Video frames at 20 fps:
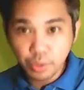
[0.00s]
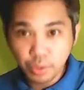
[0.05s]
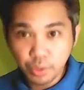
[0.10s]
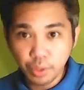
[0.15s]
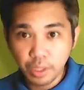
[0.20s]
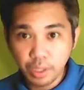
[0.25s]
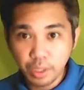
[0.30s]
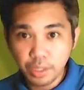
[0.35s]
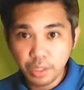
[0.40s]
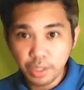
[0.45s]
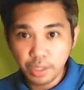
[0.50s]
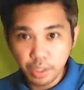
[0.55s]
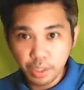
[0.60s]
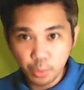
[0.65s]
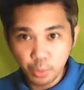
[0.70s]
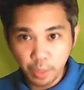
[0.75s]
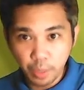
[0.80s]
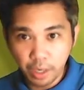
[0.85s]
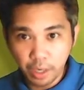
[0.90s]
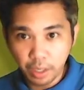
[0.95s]
So this
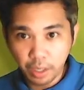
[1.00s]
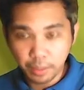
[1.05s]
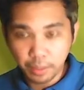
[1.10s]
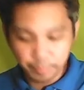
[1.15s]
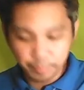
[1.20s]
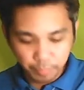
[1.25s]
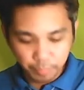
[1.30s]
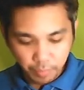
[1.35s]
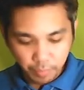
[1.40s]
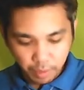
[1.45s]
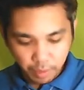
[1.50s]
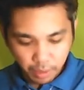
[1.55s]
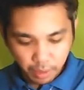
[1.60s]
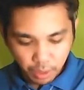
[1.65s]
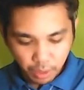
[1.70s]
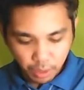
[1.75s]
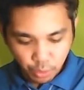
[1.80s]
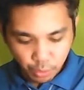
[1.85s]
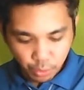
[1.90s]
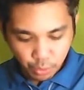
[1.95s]
is where
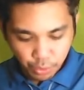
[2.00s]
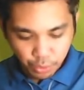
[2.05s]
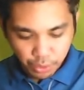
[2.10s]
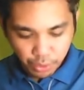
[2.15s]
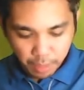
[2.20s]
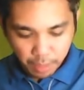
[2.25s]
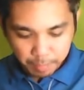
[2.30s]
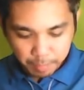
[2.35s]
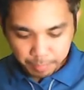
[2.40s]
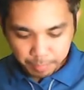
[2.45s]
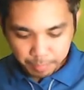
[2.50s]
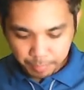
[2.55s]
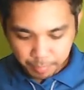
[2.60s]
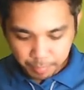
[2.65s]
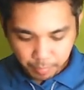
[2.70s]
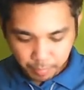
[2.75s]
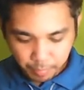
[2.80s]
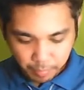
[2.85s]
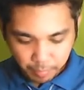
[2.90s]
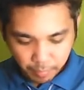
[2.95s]
it should stop,
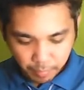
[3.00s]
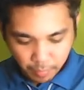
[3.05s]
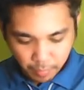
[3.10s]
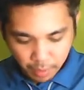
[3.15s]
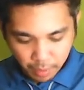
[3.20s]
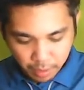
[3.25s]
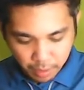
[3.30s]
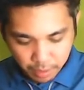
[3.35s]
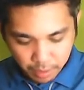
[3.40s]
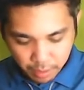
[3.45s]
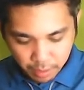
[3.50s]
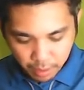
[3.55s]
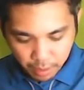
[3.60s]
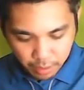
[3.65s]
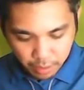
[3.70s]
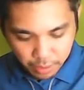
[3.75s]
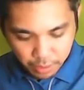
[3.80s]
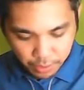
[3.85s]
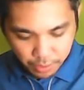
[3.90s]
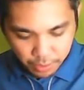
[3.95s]

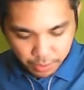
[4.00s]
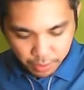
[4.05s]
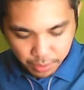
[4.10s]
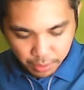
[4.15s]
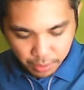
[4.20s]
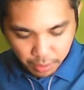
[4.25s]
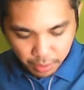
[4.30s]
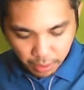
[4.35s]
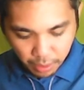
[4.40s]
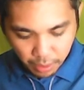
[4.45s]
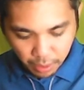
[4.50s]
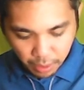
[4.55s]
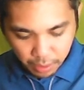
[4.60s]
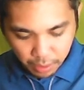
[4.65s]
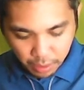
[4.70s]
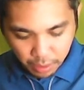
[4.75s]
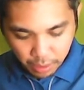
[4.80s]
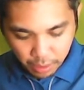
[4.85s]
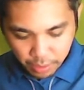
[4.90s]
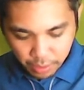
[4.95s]
since
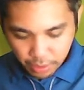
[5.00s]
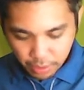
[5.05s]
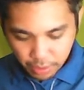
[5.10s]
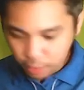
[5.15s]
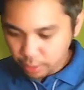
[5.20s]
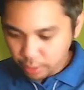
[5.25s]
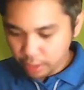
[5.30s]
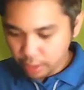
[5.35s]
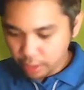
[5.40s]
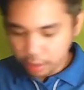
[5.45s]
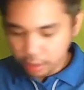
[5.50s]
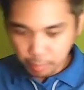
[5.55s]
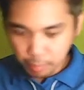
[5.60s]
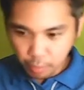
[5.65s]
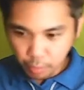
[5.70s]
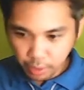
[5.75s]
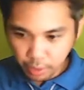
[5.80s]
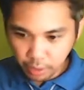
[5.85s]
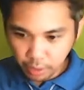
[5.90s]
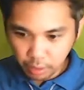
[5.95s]
there is a
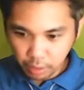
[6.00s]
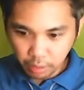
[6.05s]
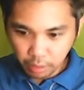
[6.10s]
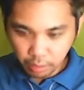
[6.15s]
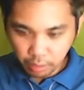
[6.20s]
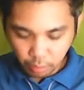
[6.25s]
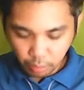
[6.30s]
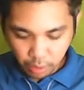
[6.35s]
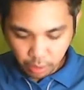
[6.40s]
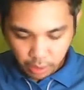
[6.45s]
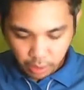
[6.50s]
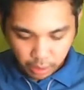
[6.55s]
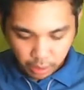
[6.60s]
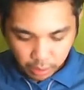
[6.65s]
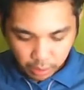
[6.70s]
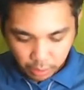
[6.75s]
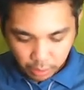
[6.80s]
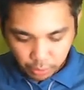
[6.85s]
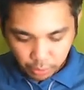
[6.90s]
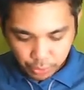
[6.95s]
connecting point or
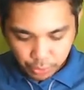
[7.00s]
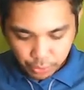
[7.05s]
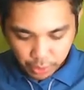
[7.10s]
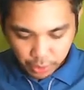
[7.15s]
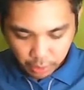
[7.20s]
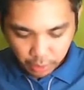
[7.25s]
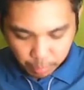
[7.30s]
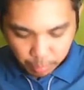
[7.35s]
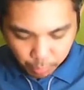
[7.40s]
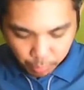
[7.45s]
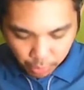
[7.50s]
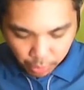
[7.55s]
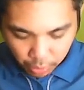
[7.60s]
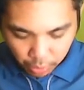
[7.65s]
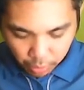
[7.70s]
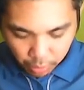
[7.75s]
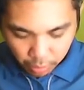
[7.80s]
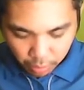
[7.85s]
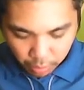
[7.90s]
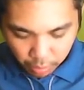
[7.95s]
an intersecting
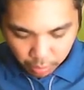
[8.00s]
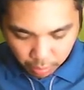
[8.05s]
point.